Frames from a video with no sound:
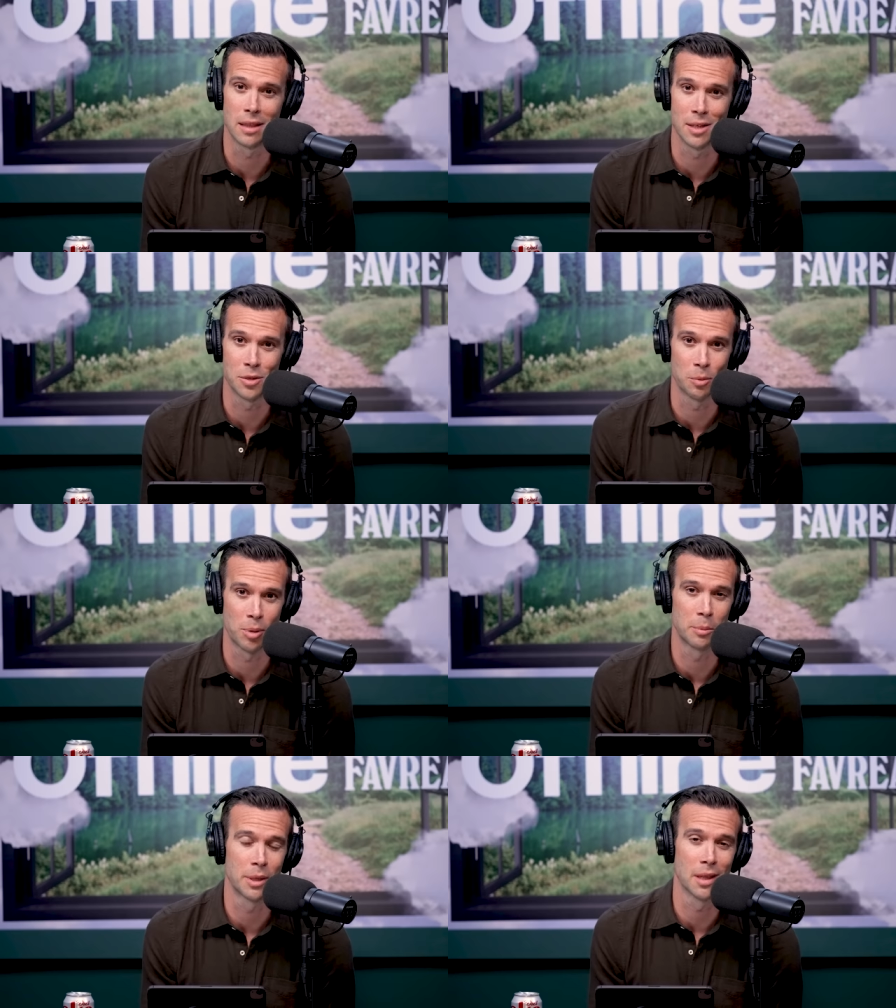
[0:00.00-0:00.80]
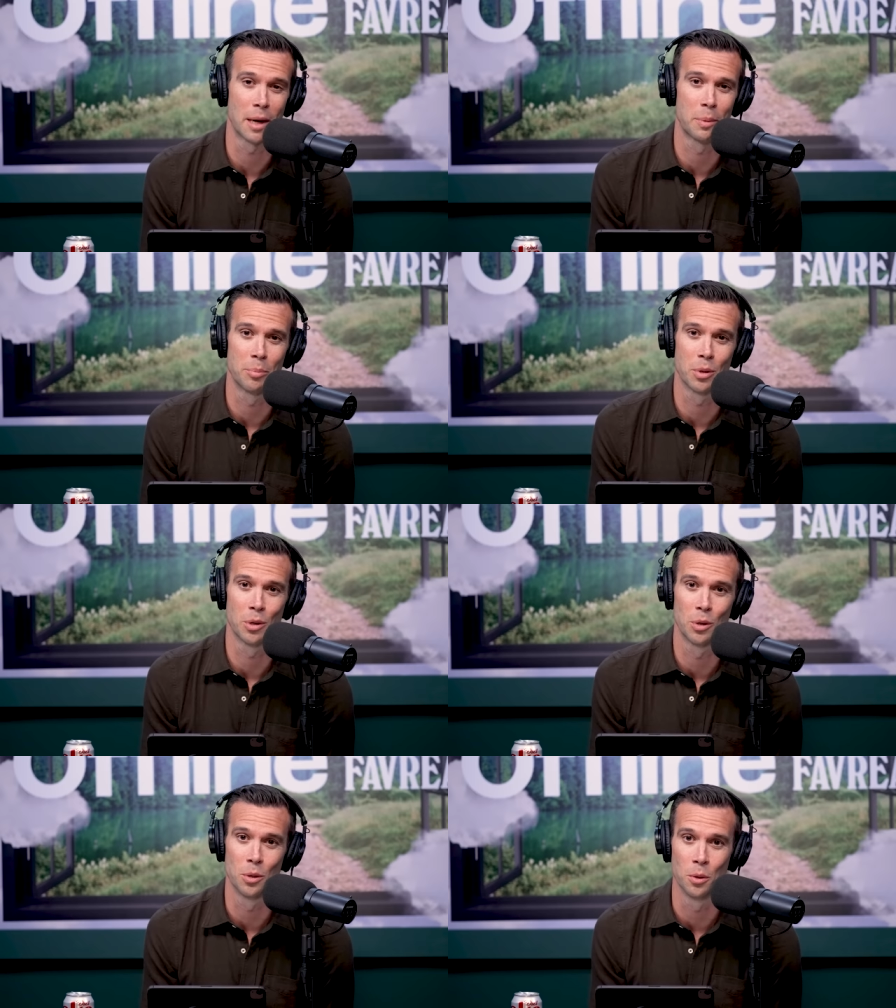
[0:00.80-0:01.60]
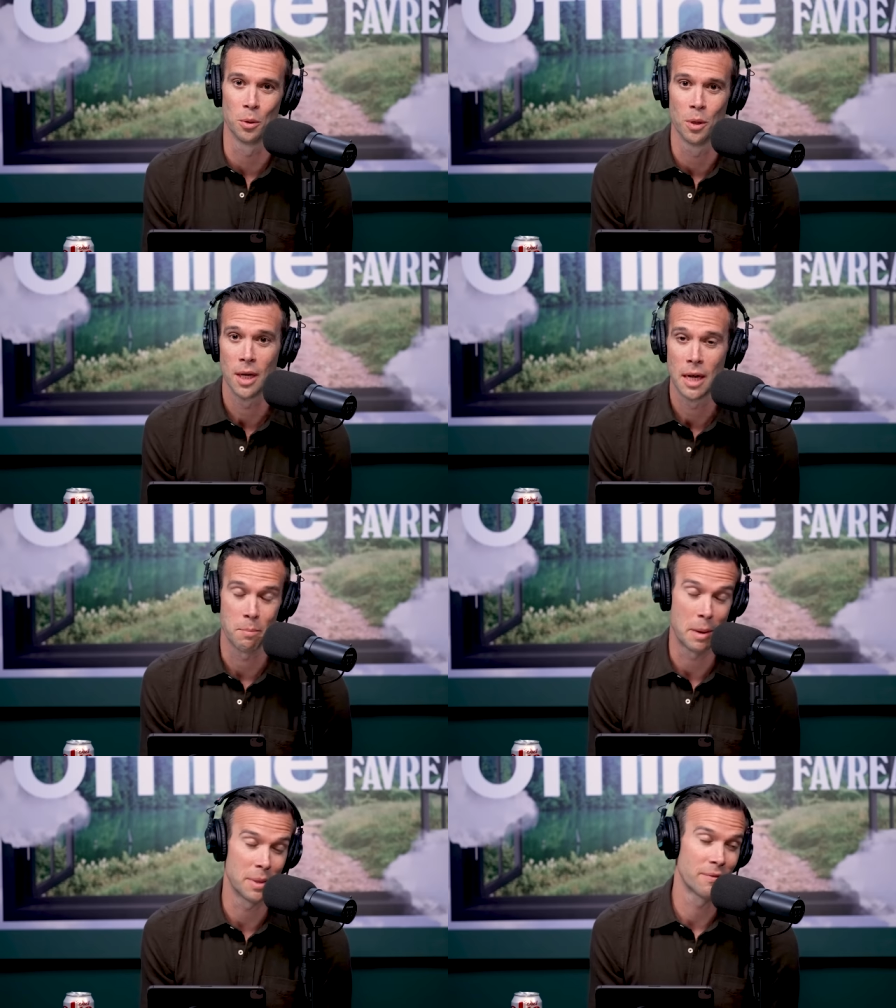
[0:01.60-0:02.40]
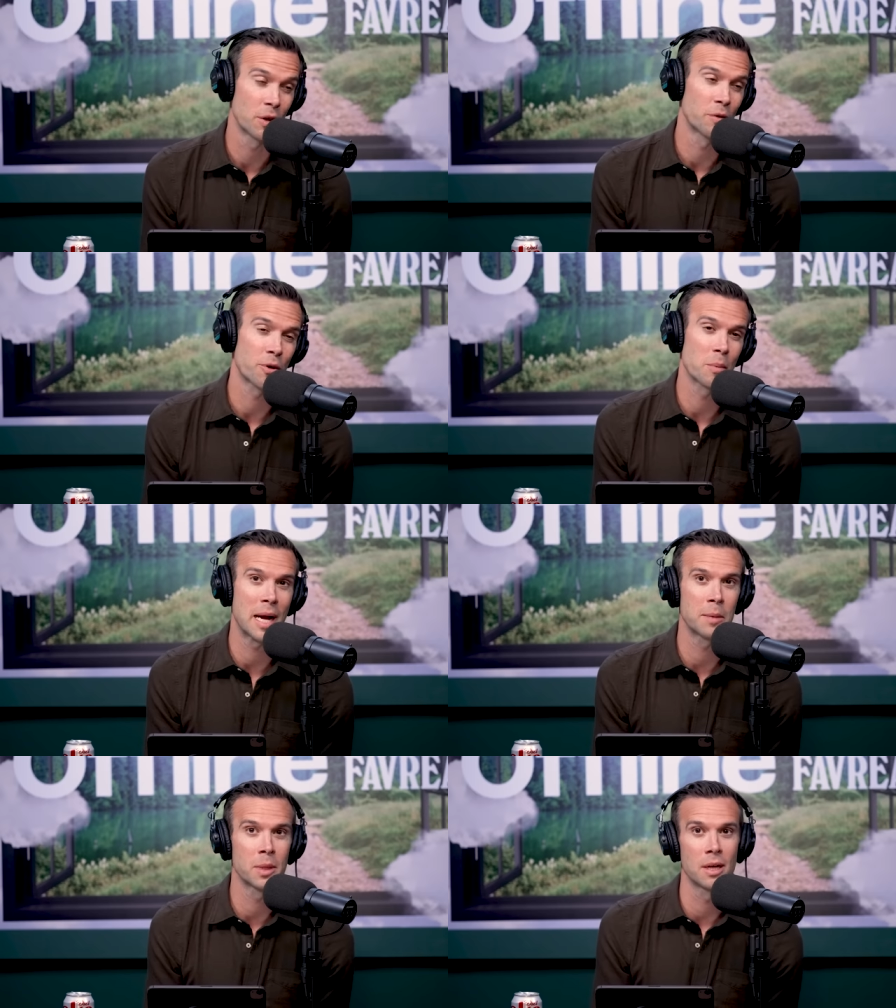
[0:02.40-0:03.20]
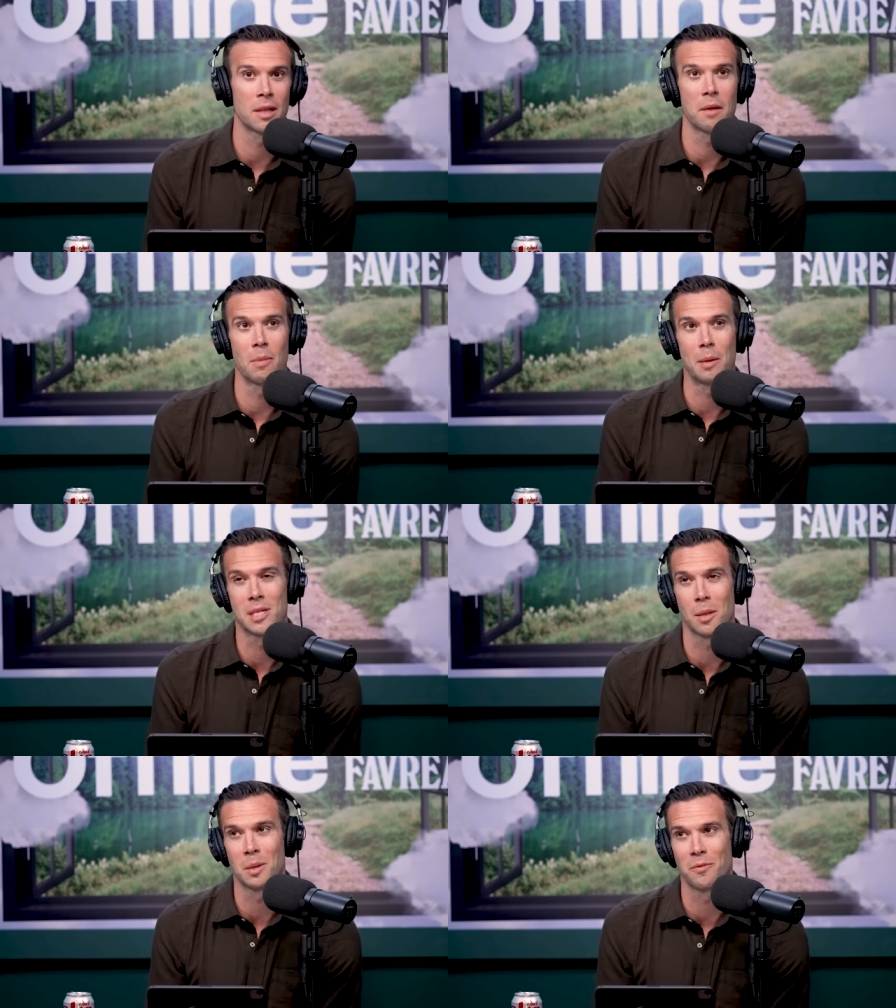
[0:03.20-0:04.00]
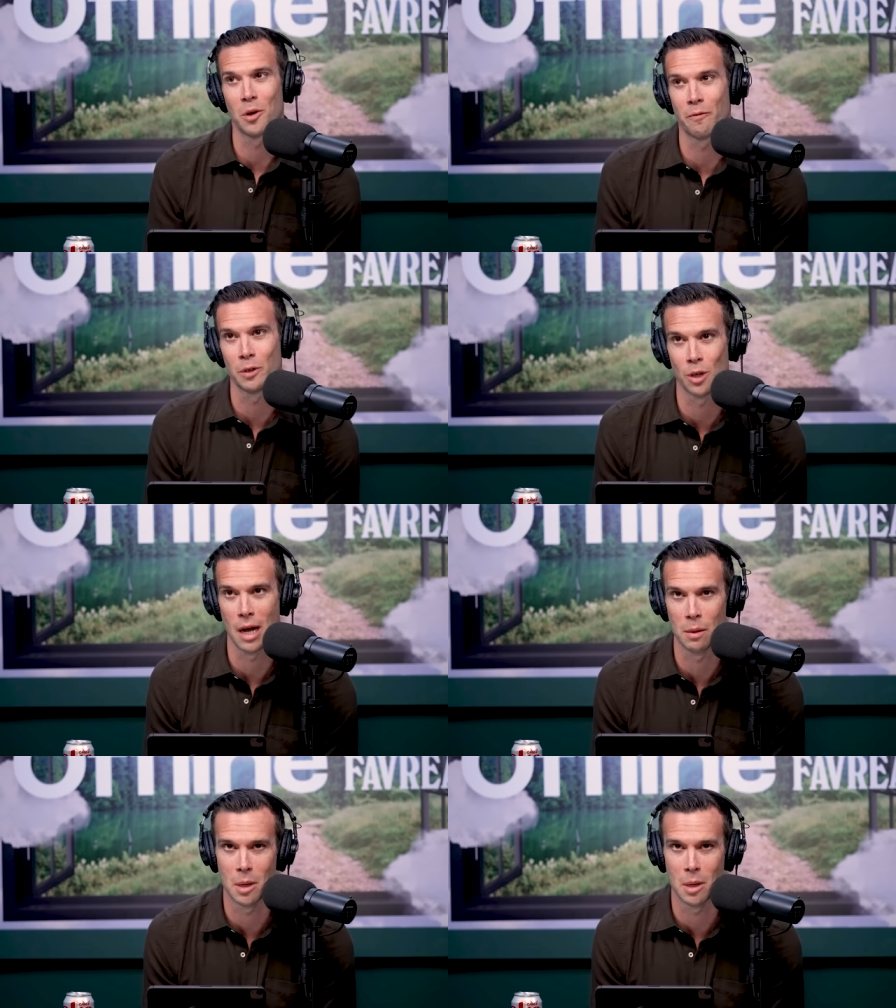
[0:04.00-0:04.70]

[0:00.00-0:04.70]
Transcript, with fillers: These are probably a lot of people who maybe they voted for Obama, and then maybe some of them voted for Trump.